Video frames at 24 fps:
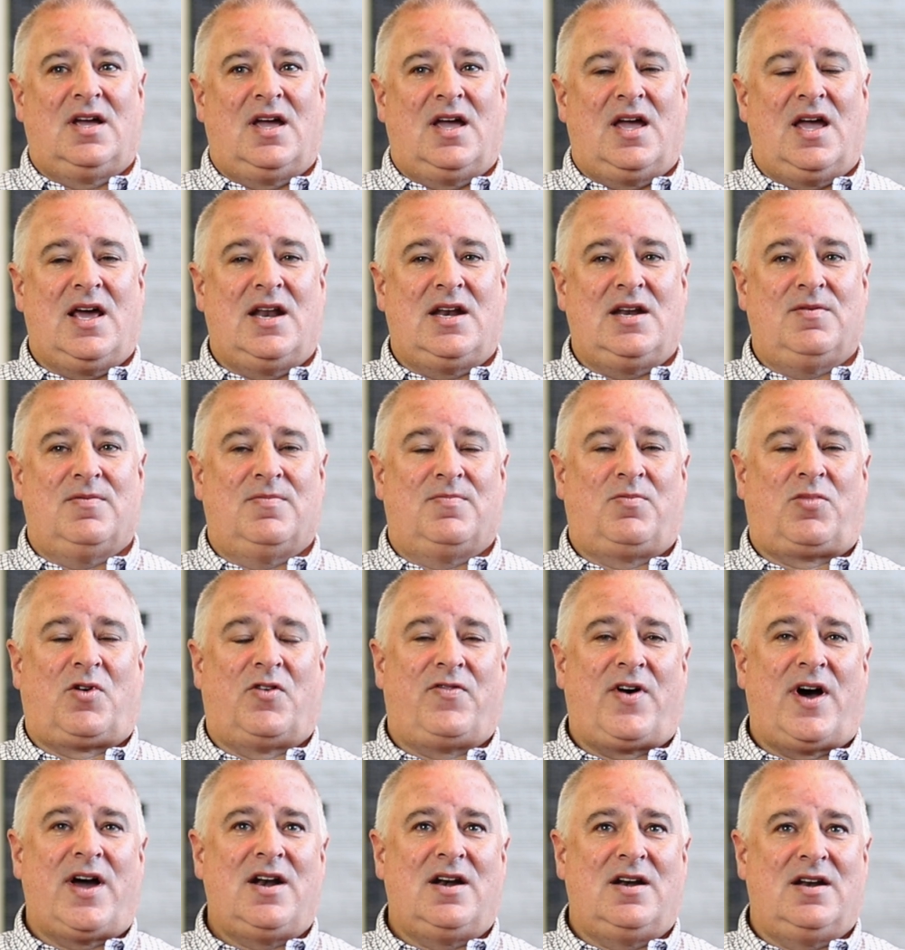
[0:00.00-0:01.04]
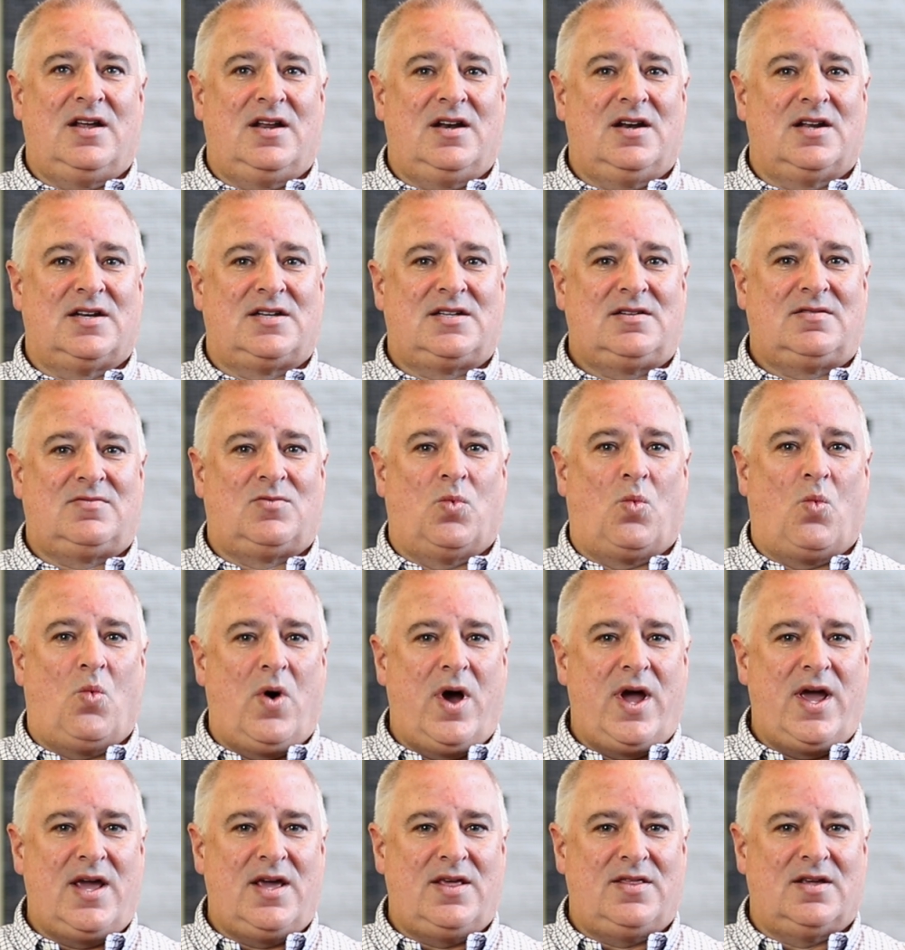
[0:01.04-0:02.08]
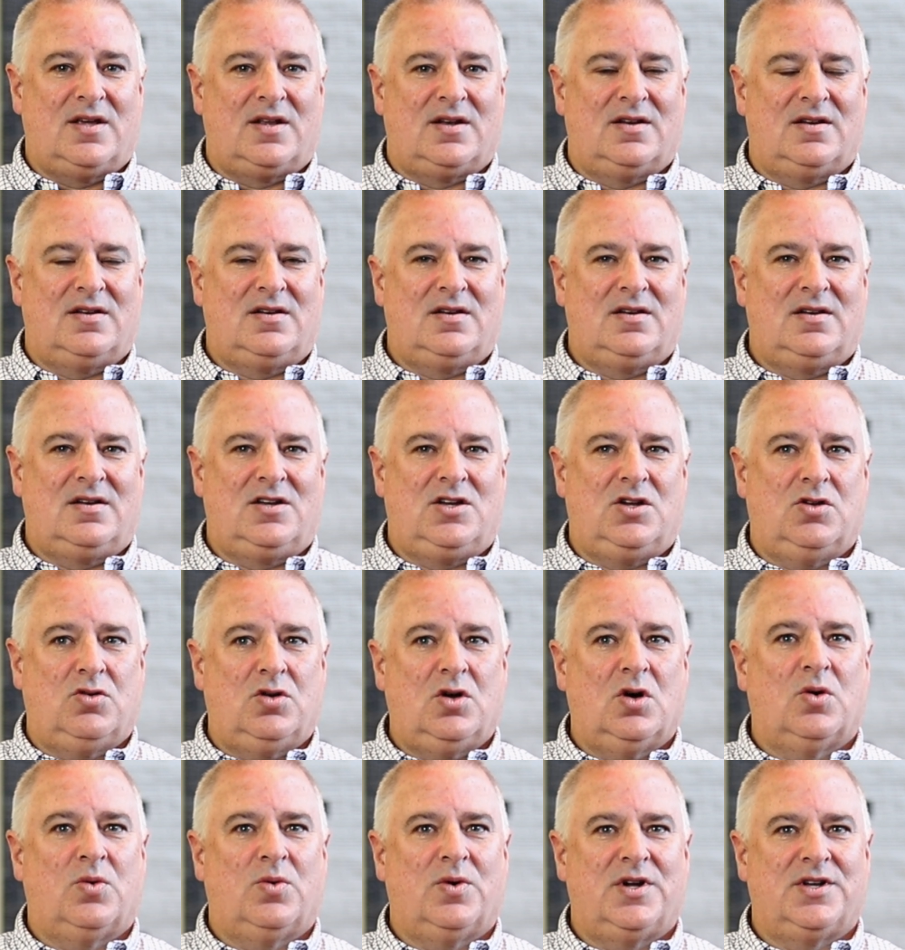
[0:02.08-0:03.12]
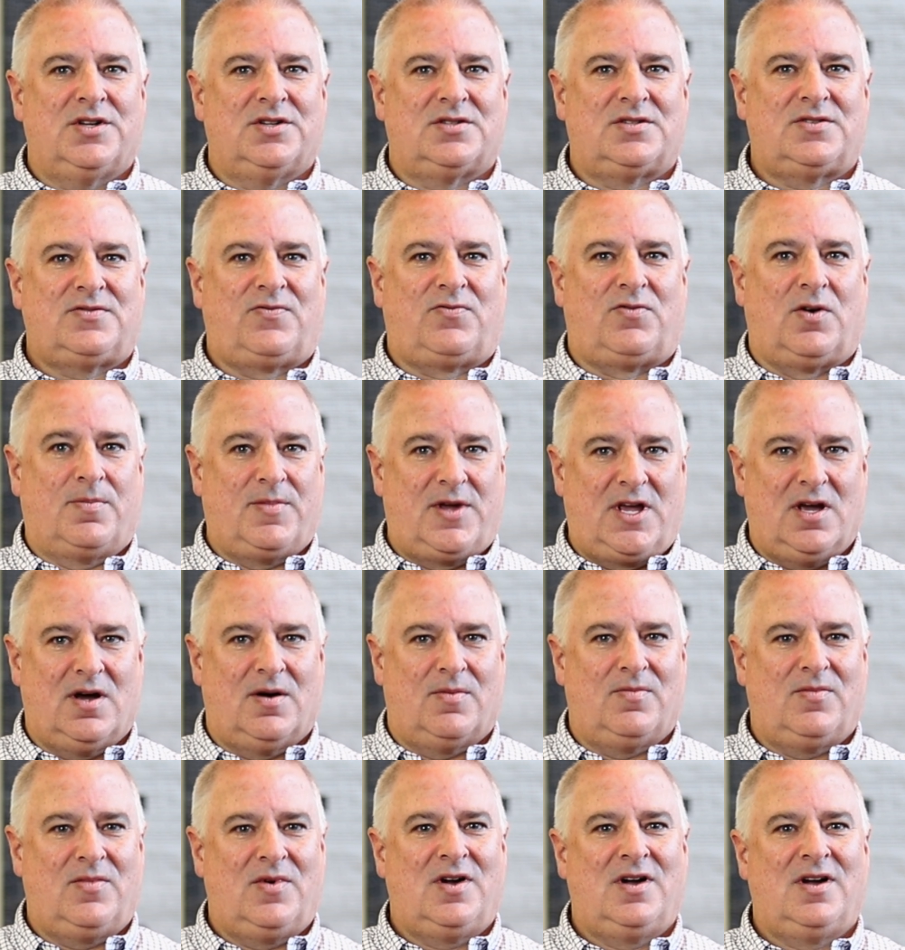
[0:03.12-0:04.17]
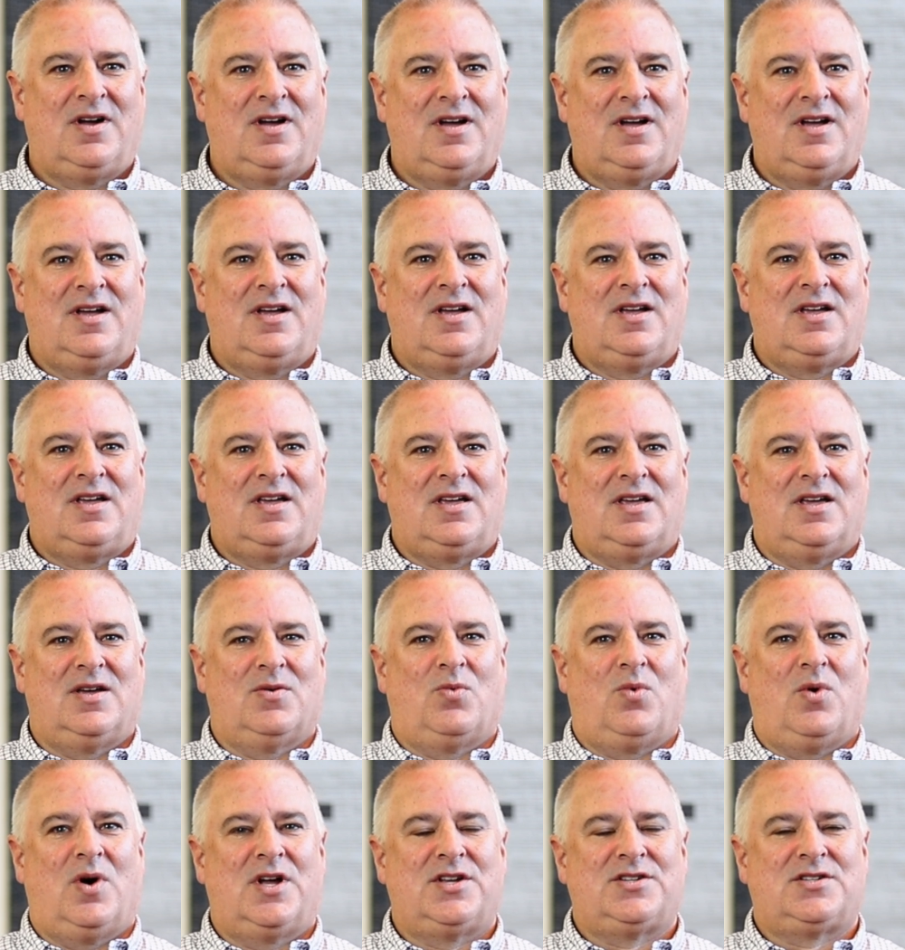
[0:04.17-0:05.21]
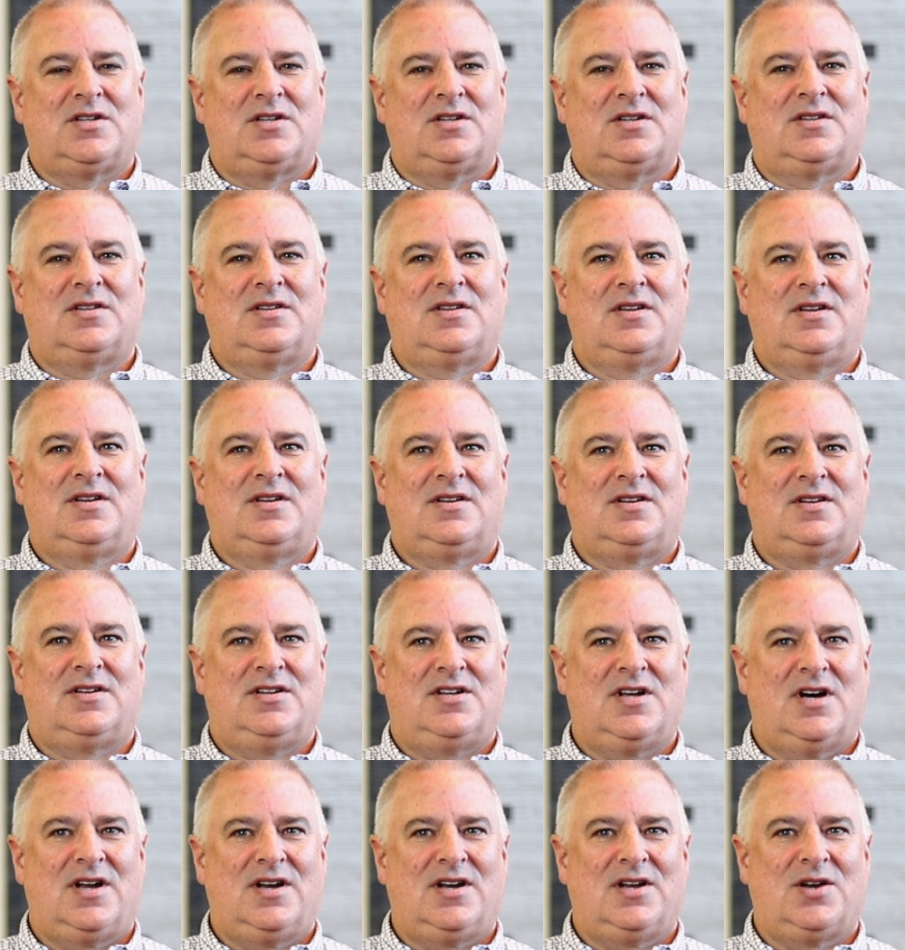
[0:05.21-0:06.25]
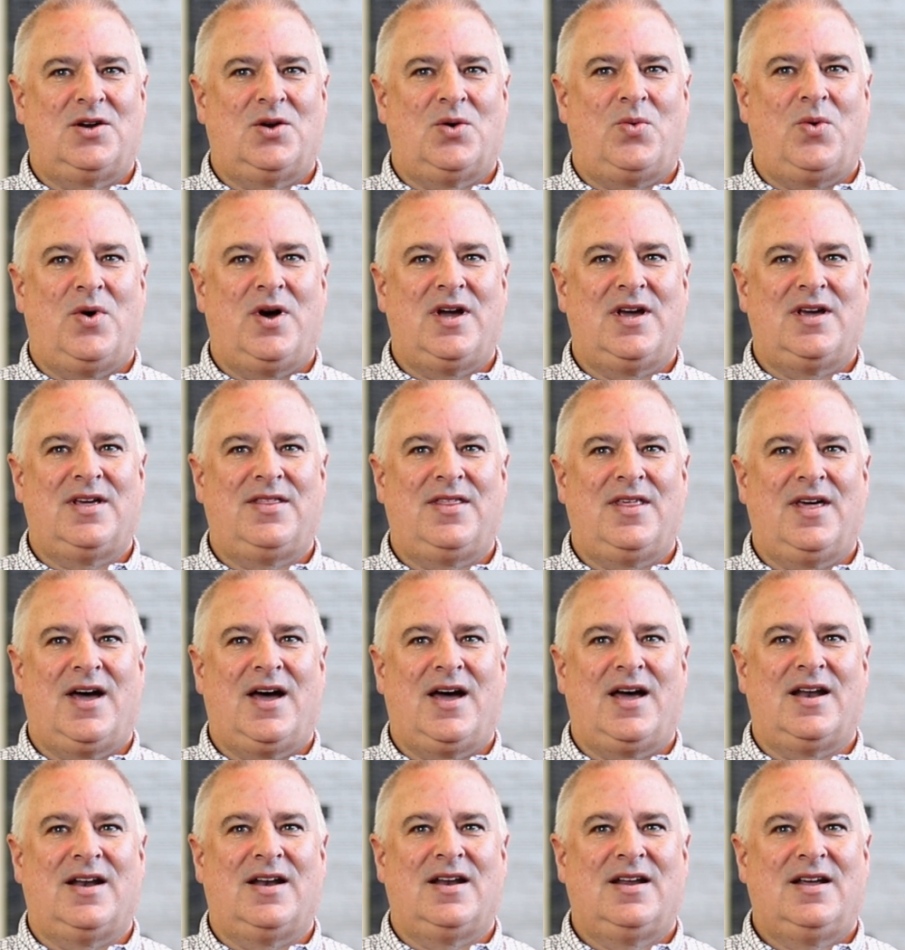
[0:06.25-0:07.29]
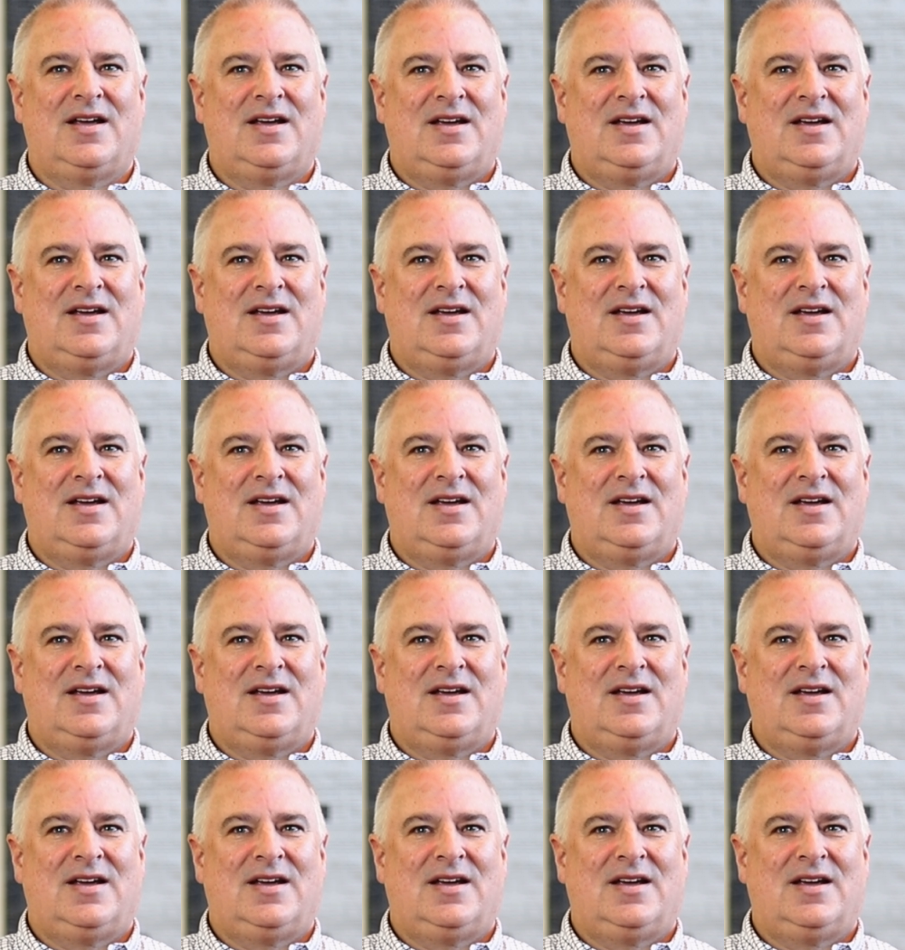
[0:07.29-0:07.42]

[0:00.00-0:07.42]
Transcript: And He provided in a way that you knew it was from Him. It wasn't done in a way that